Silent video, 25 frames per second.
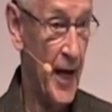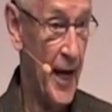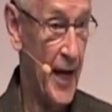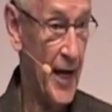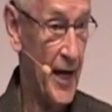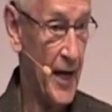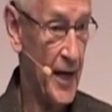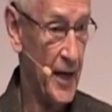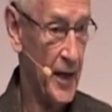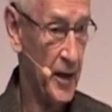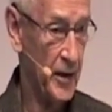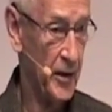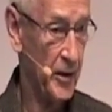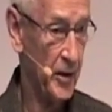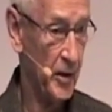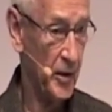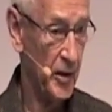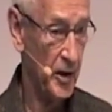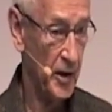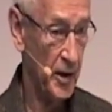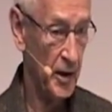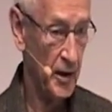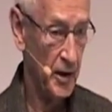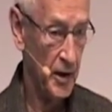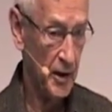
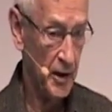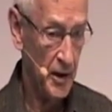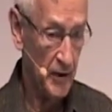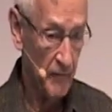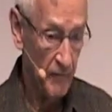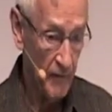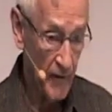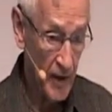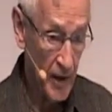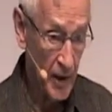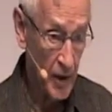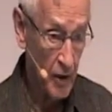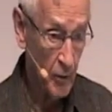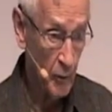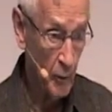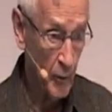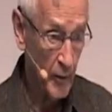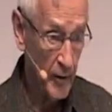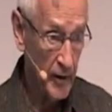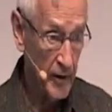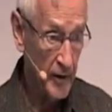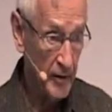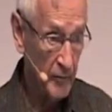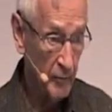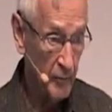And if our
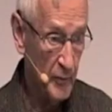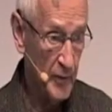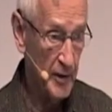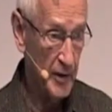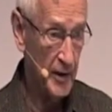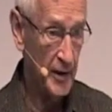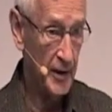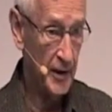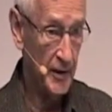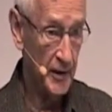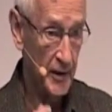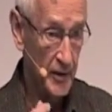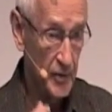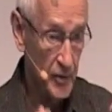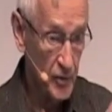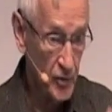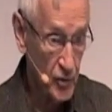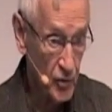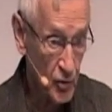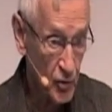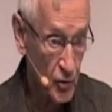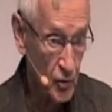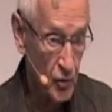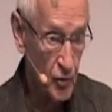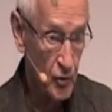way of being
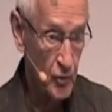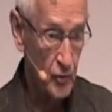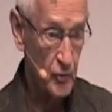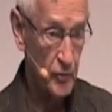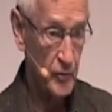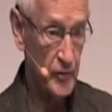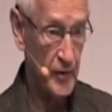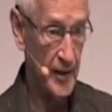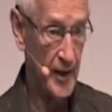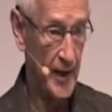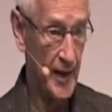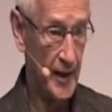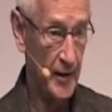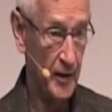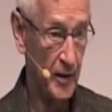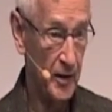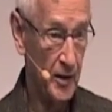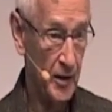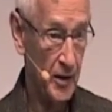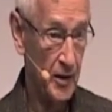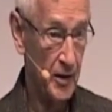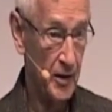is to do that,